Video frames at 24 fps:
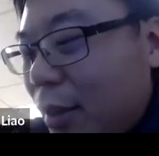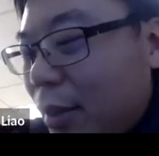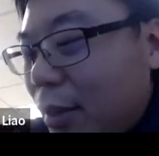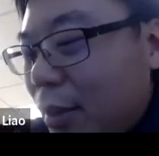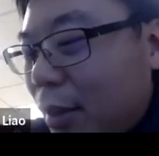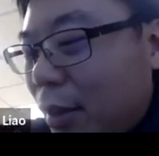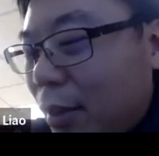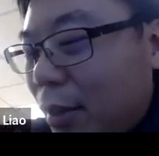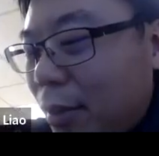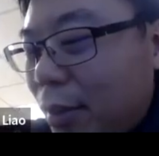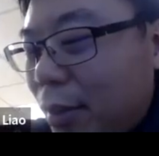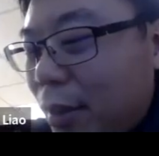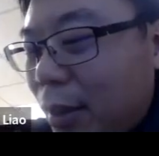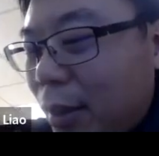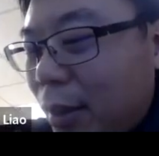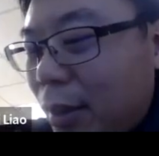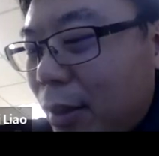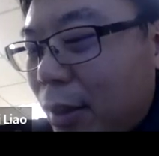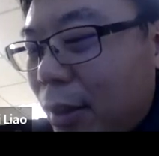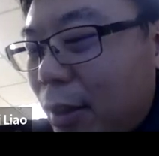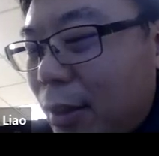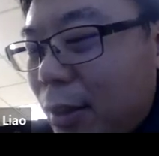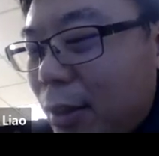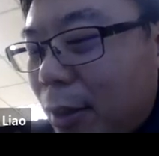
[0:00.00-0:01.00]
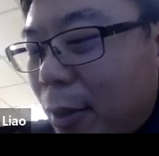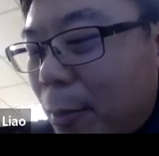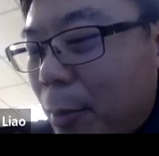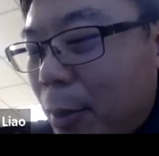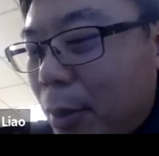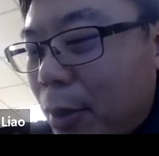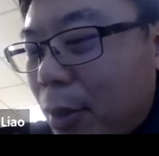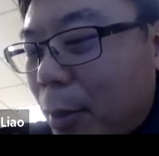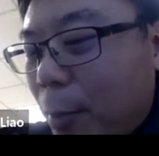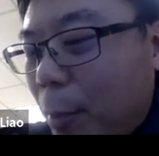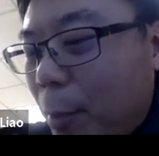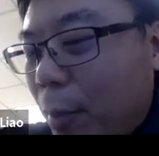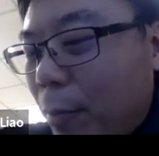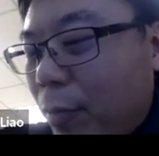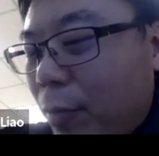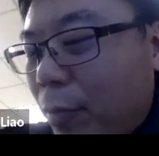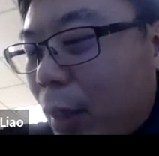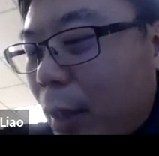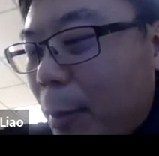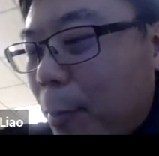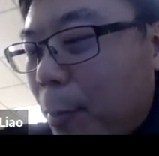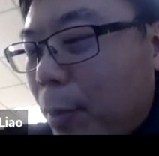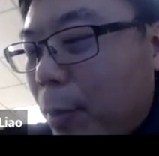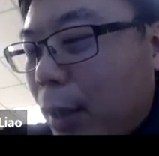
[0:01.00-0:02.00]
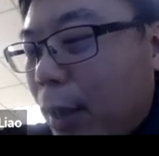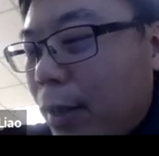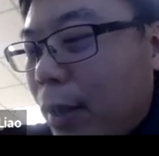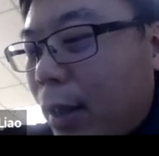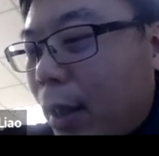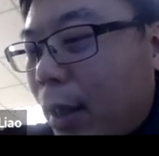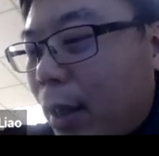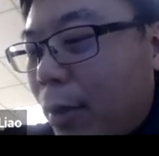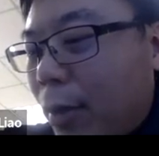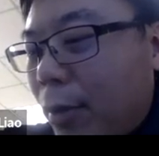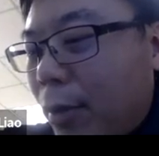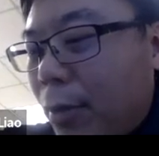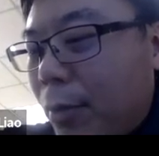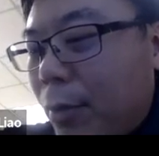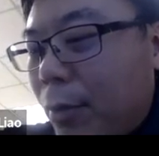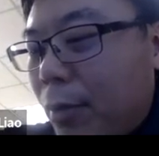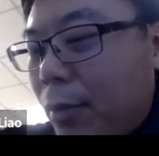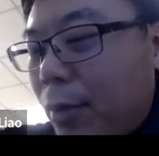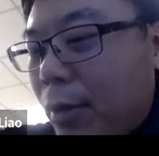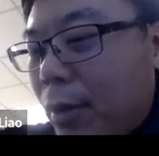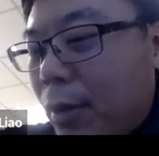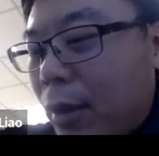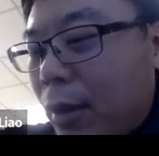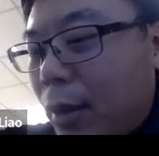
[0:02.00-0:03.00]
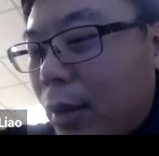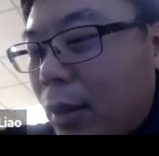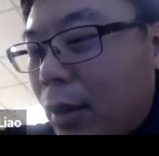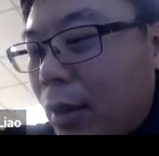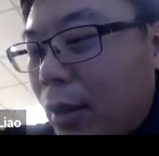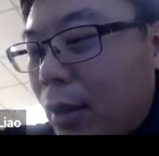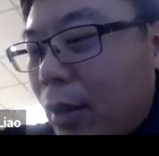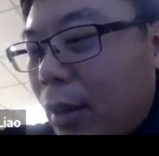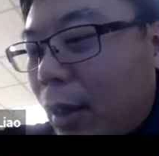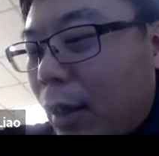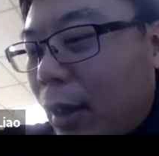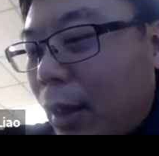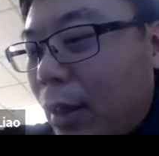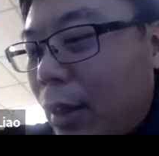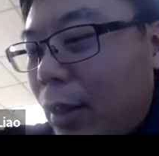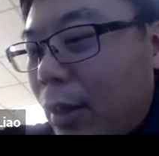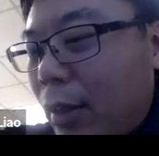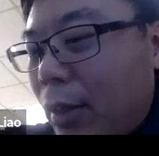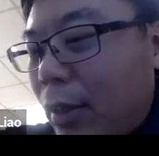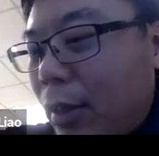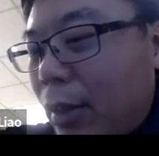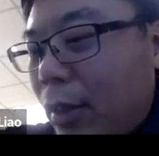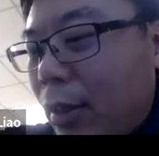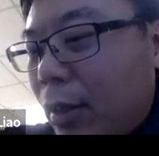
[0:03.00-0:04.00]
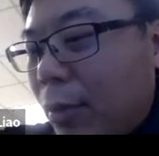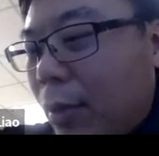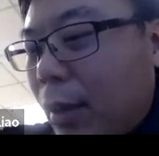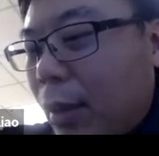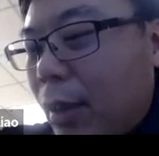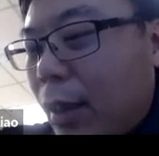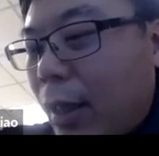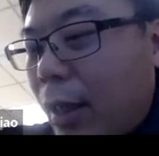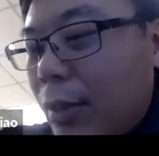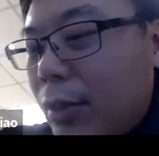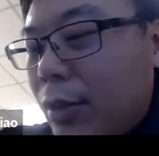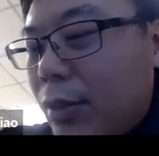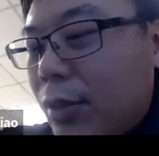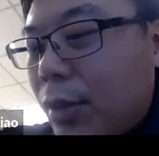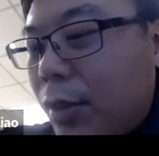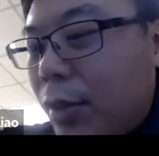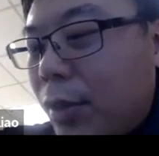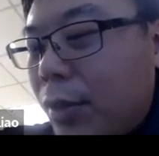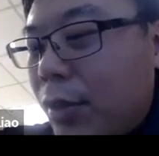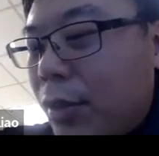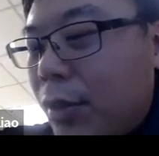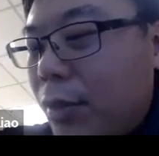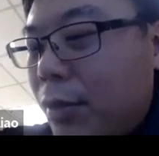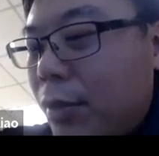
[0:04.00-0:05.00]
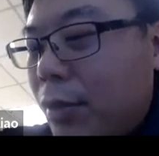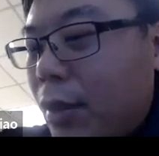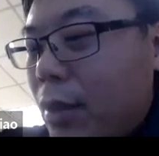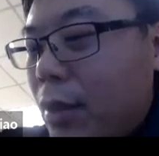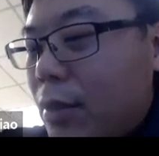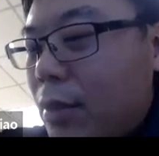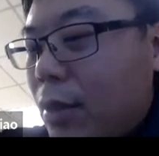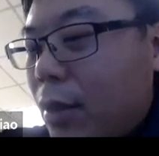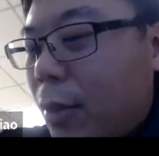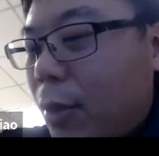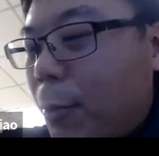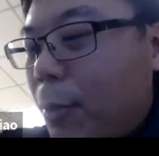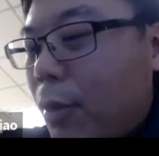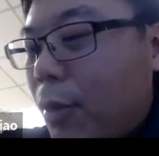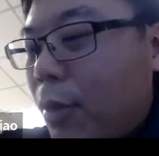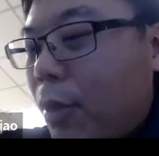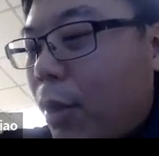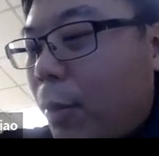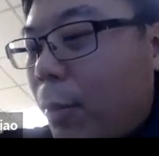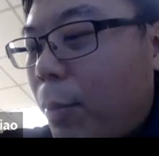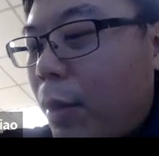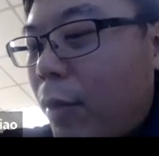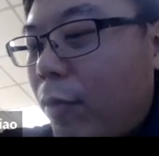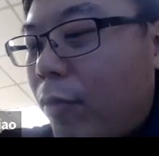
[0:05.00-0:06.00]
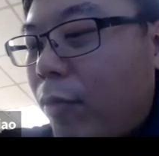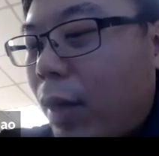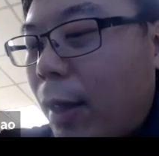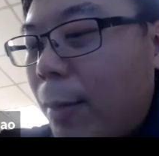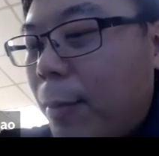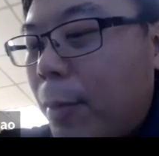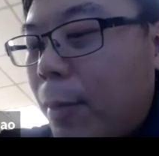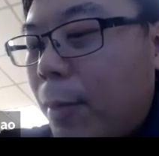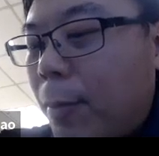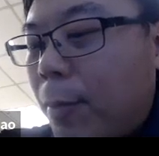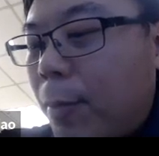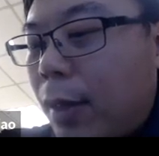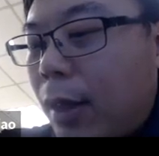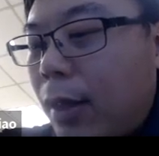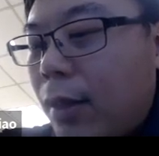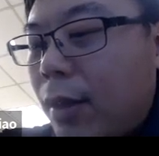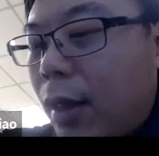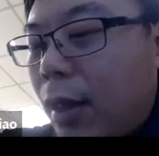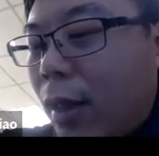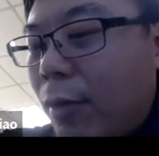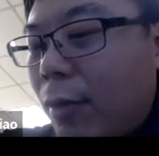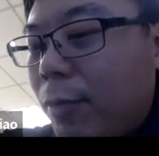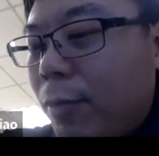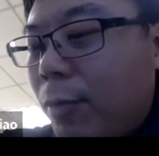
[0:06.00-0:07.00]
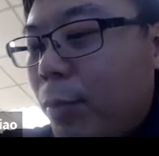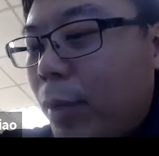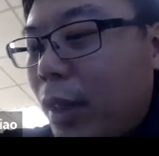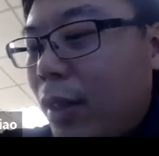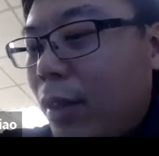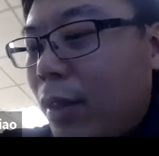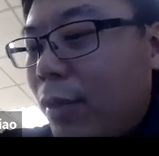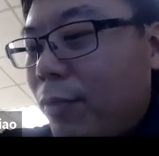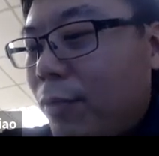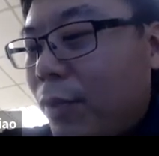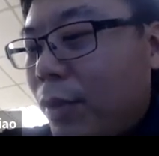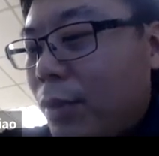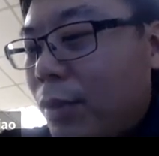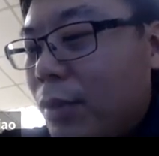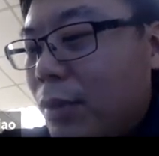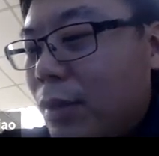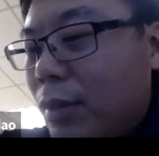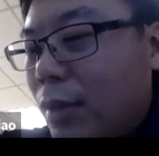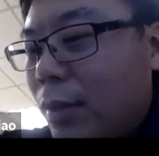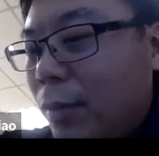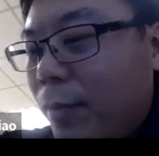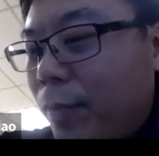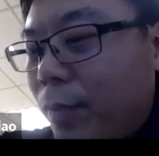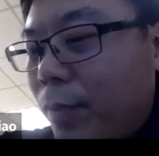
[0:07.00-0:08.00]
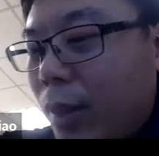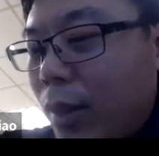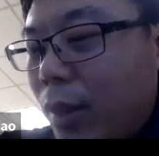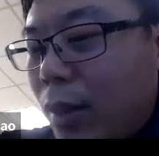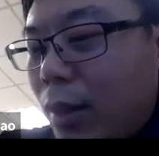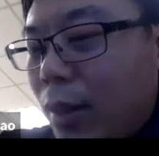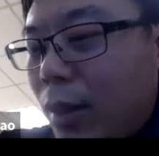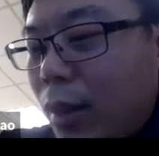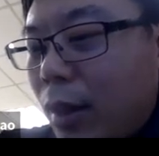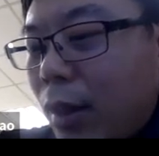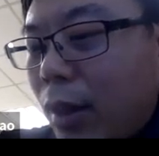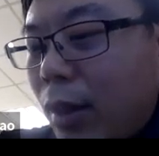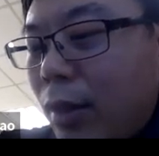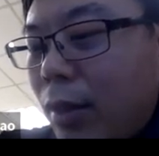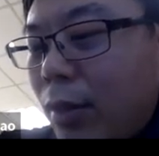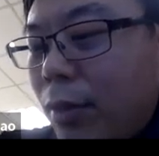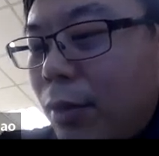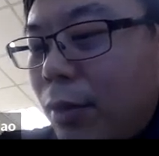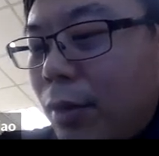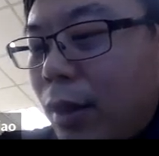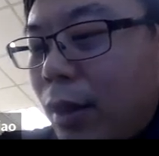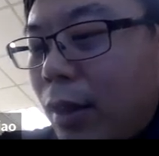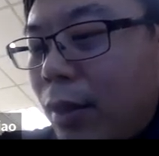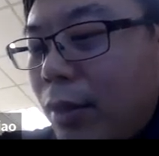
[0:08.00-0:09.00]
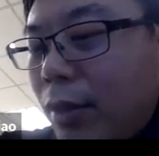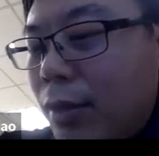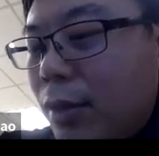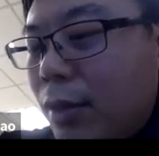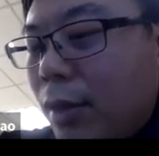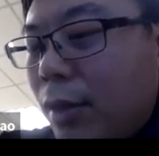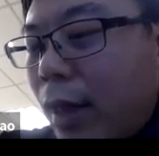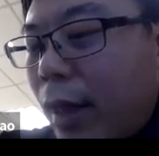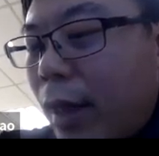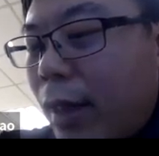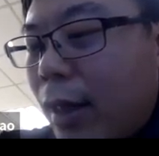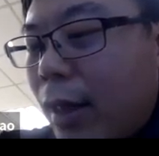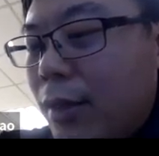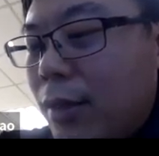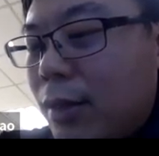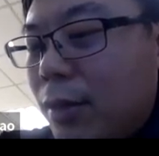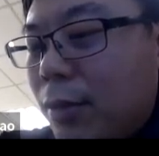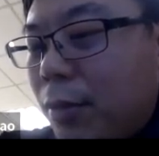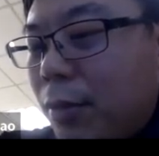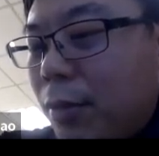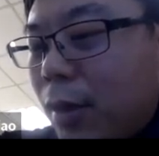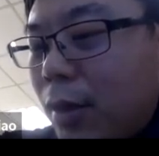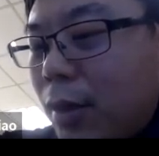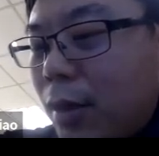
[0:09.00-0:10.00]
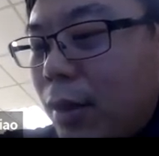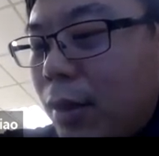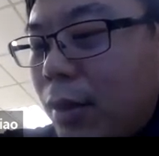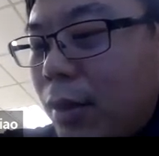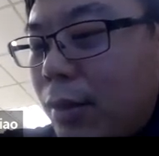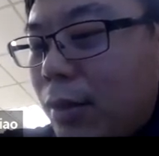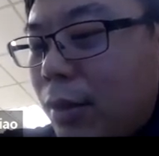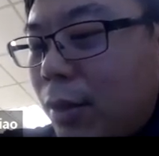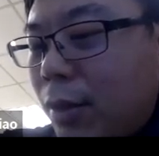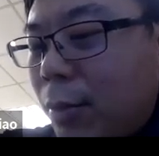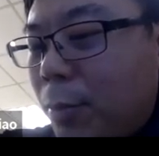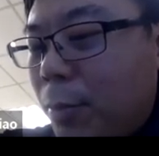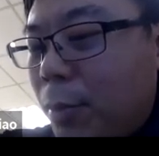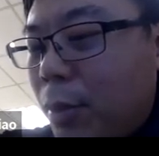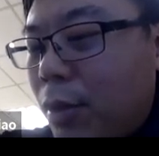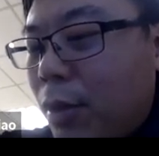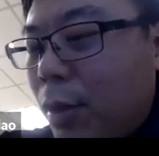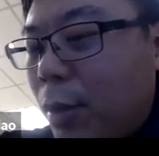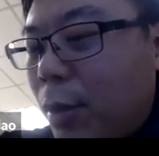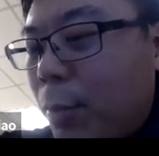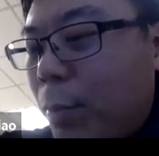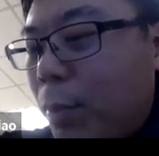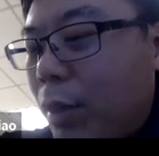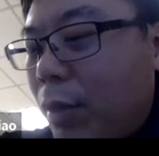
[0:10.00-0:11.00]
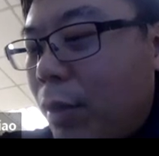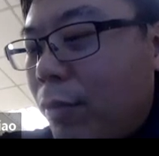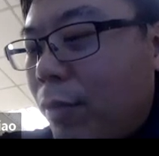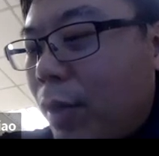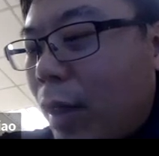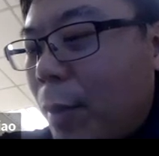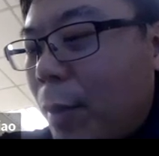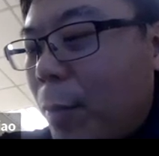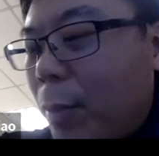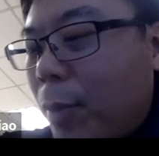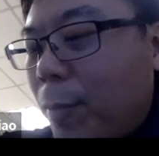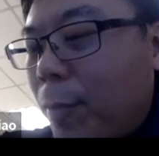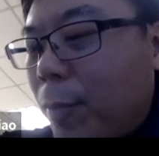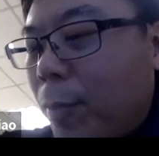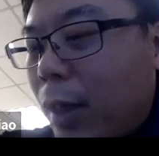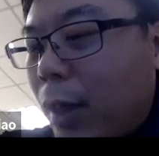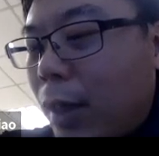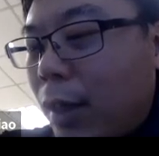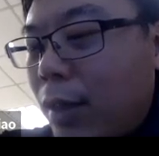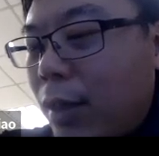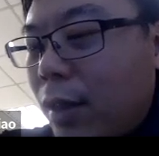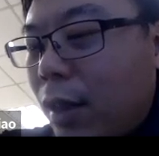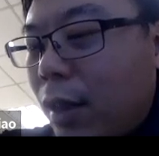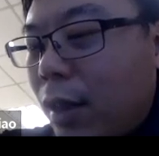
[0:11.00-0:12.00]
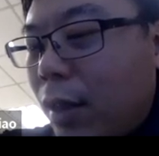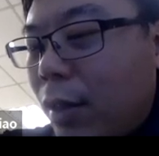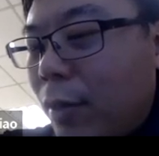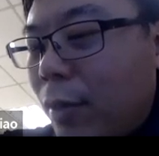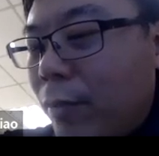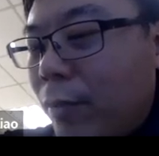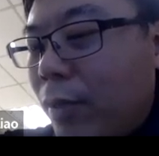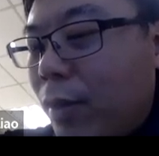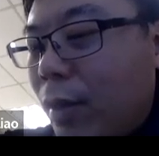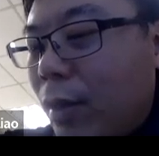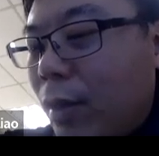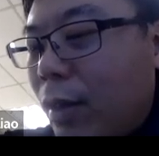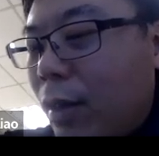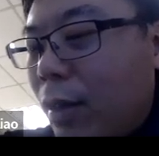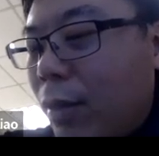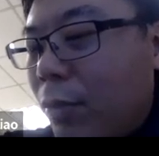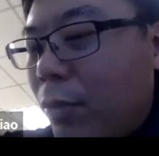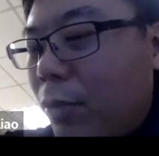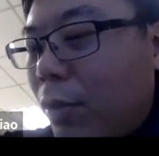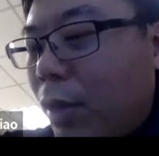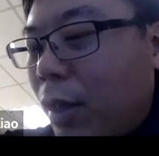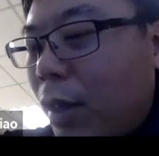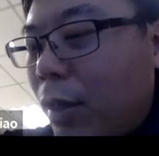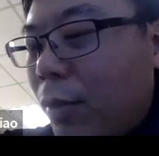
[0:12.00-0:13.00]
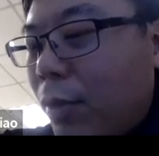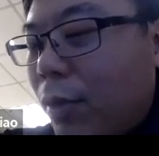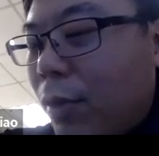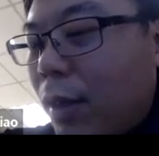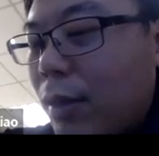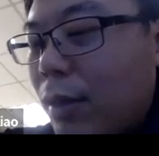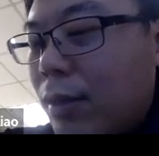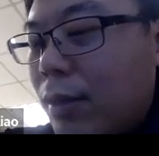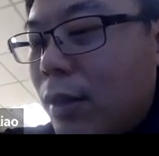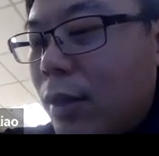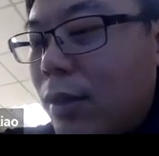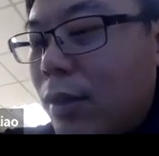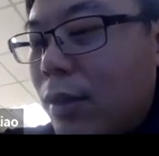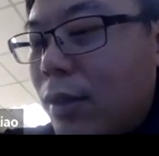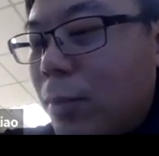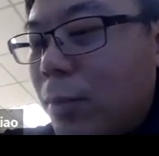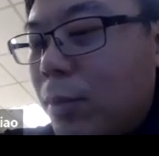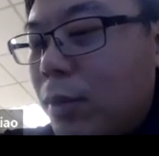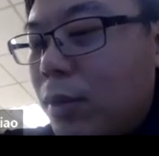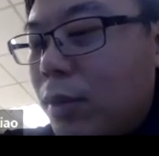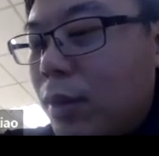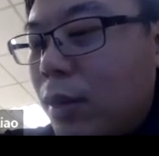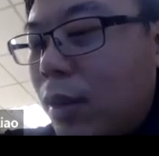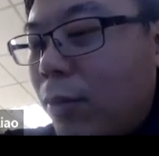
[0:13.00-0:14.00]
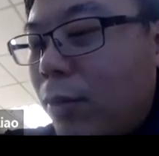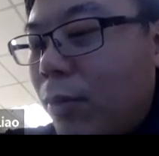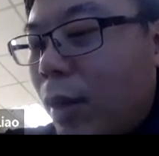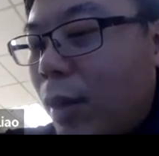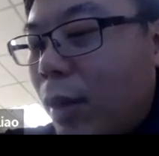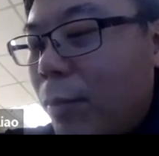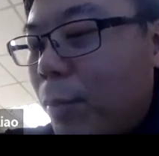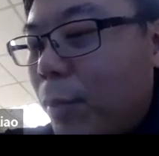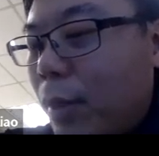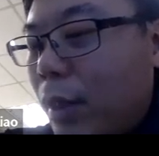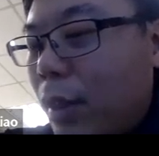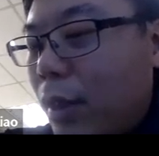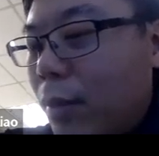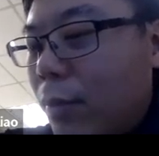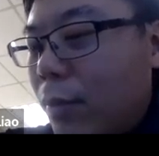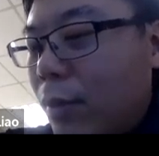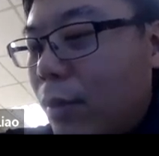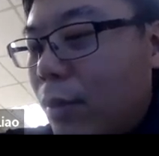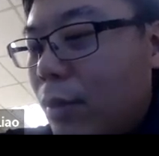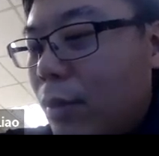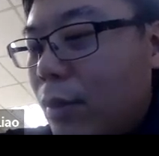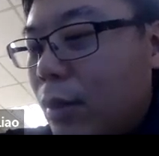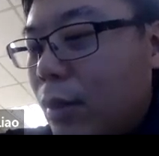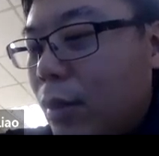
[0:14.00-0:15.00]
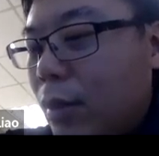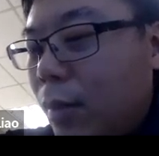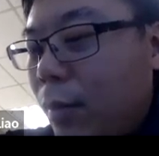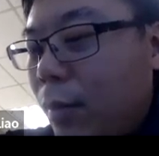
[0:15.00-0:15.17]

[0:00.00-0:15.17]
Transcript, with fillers: So the, this homotopy fiber product, uh, I what I show you is homotopy fiber product of manifolds. And you can also ask what is homotopy fiber product of derived quasi-smooth derived manifolds.